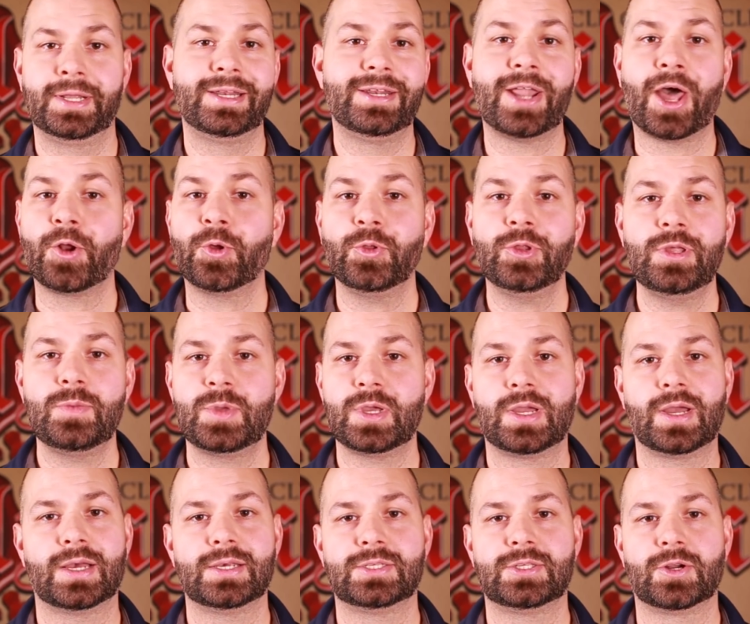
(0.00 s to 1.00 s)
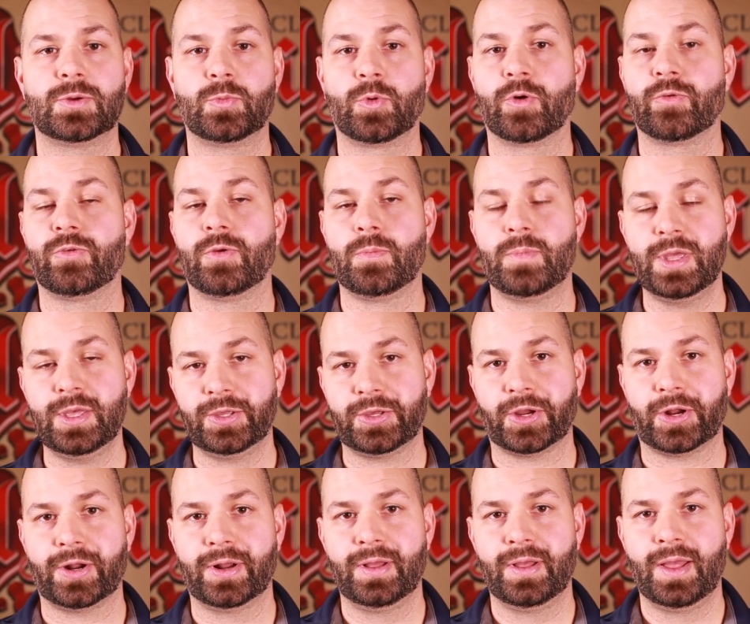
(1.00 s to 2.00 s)
not only because they're more
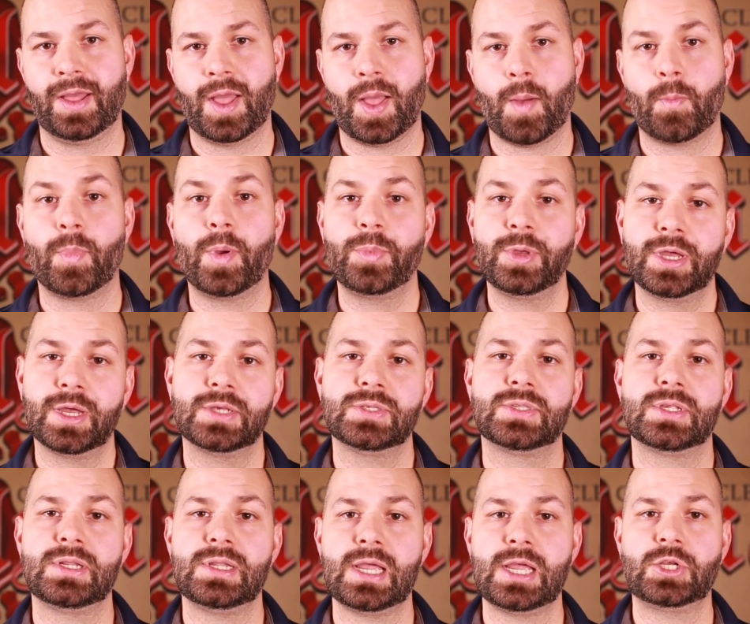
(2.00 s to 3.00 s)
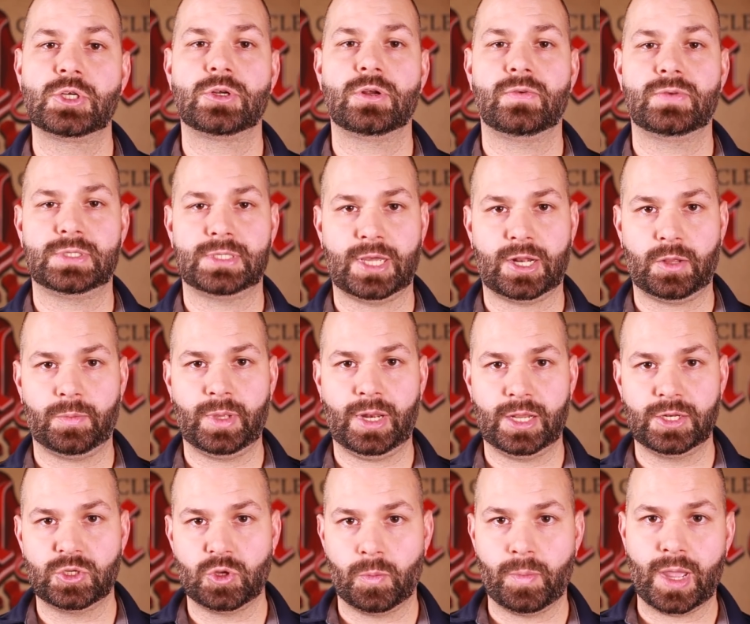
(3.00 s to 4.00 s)
familiar, but because the nature of settlement
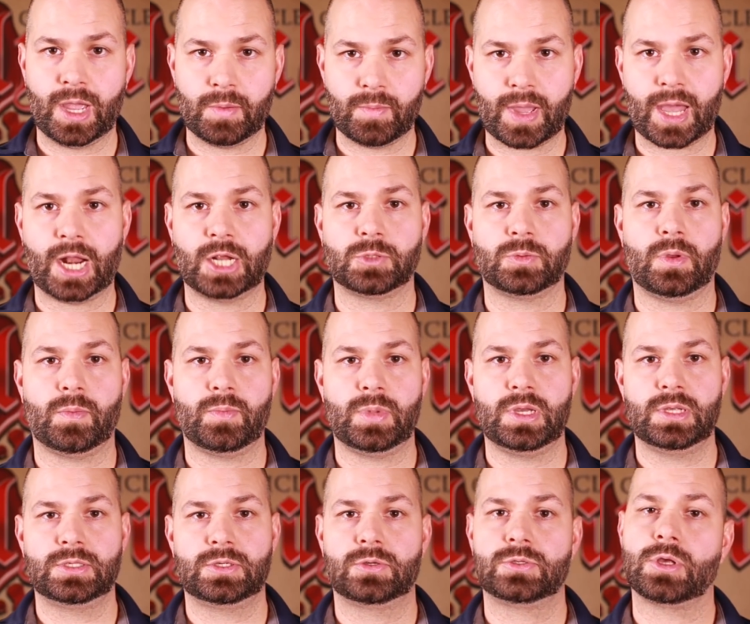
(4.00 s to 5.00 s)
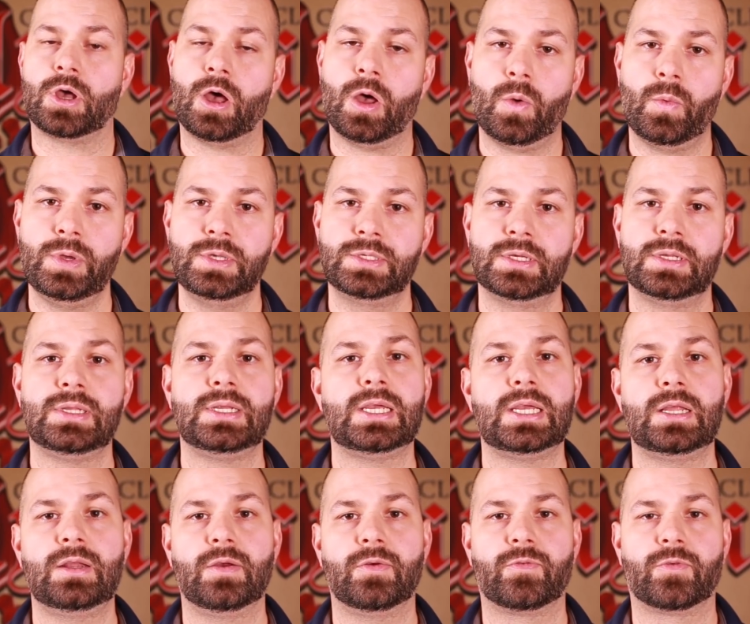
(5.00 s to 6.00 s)
and domain management means there's always a
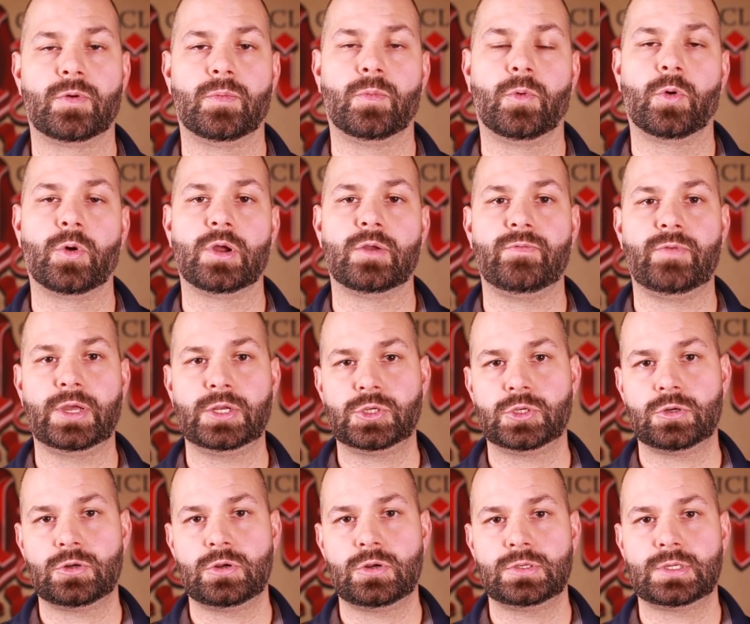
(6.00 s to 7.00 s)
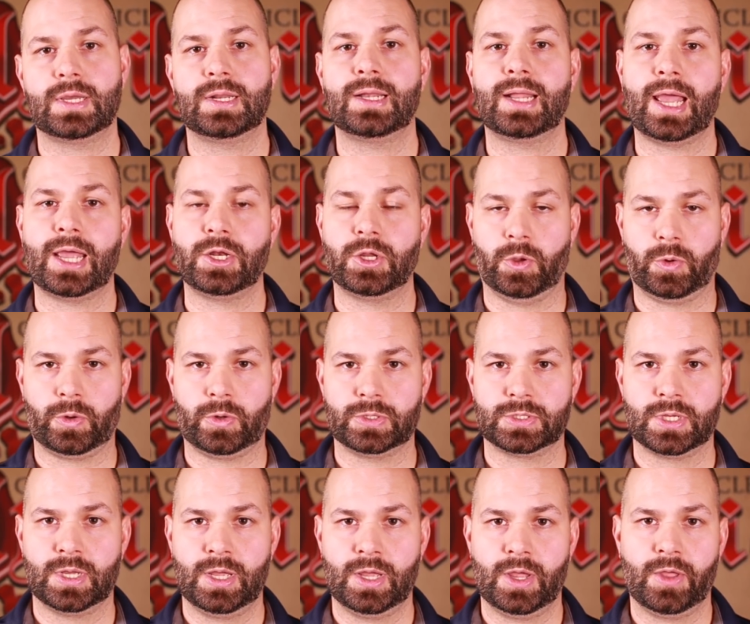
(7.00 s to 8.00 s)
need for more adventurers and
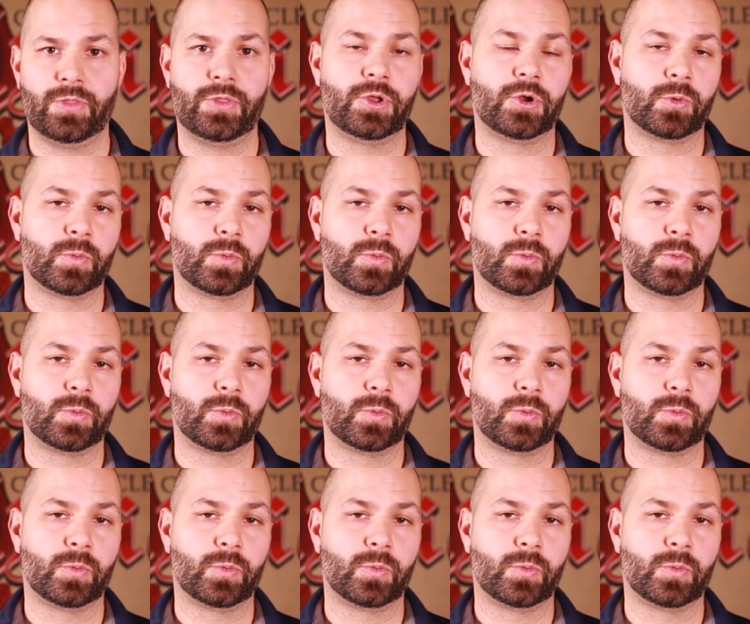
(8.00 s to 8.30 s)
landowners than